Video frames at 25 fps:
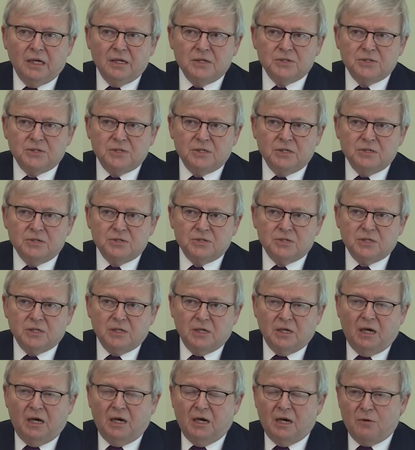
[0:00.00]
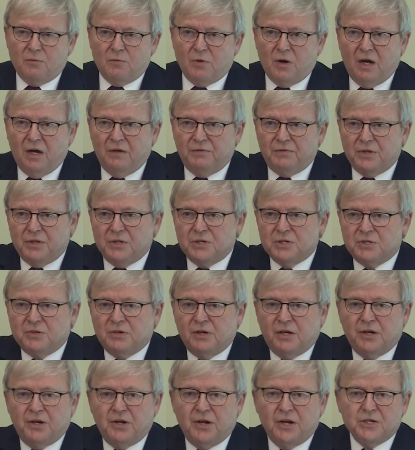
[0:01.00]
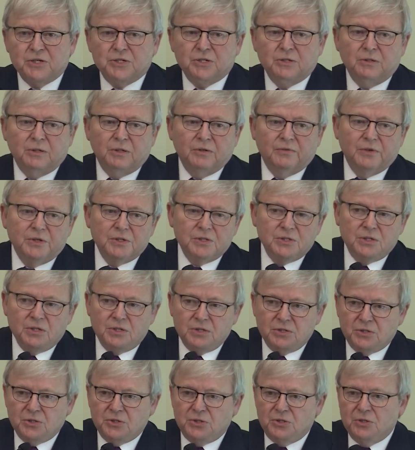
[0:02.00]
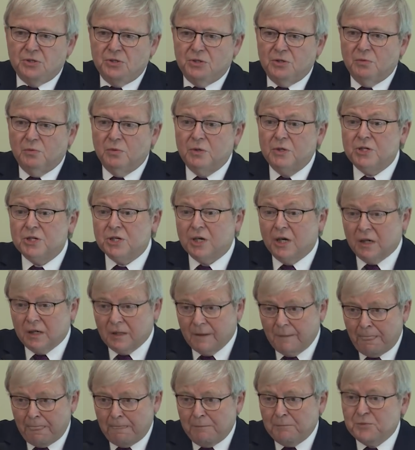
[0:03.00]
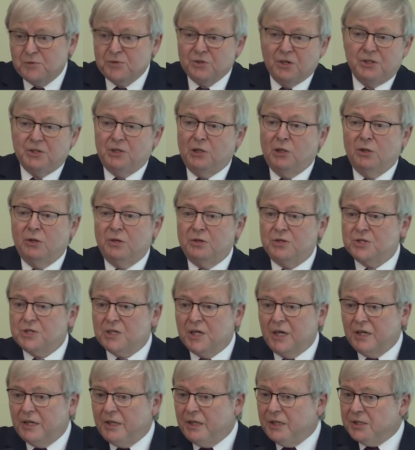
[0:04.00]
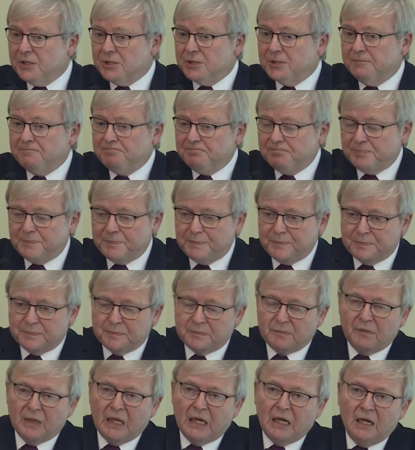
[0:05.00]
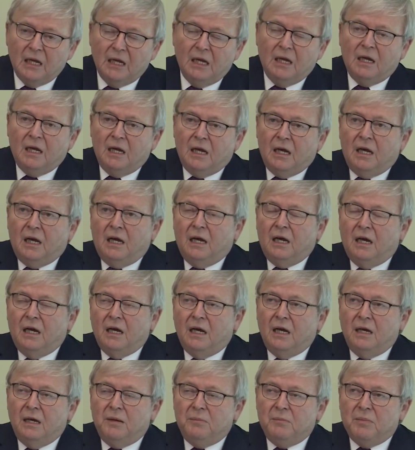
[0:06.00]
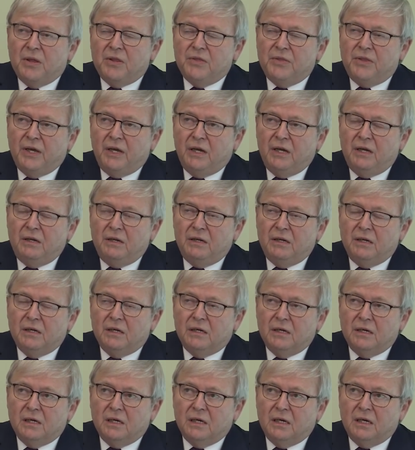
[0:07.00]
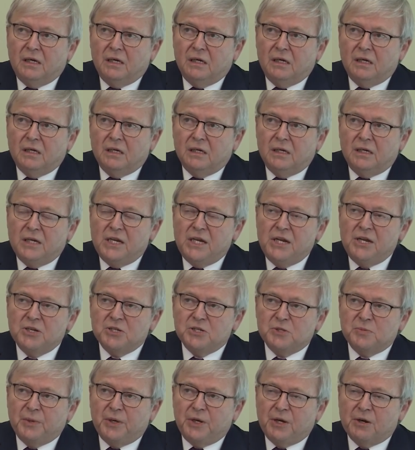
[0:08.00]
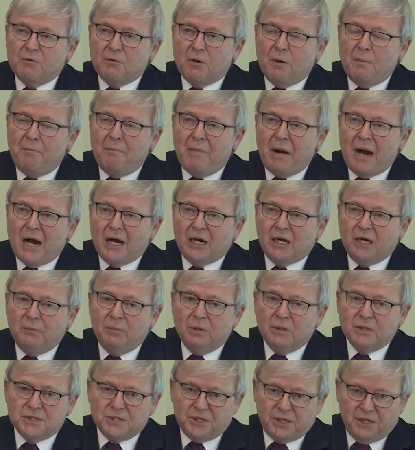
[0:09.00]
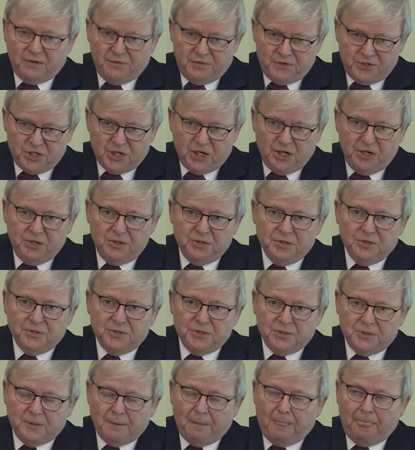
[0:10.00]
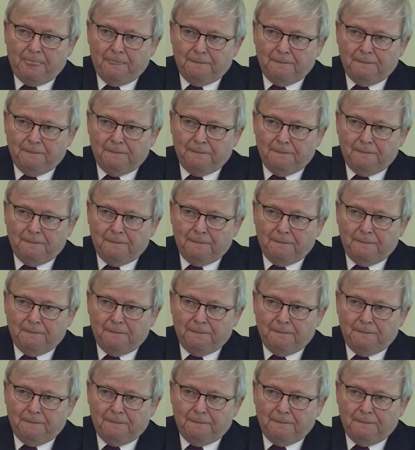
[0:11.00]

since I arrived at the Australian National University as a junior woodchuck trying to learn Chinese, it has been a remarkable set of changes,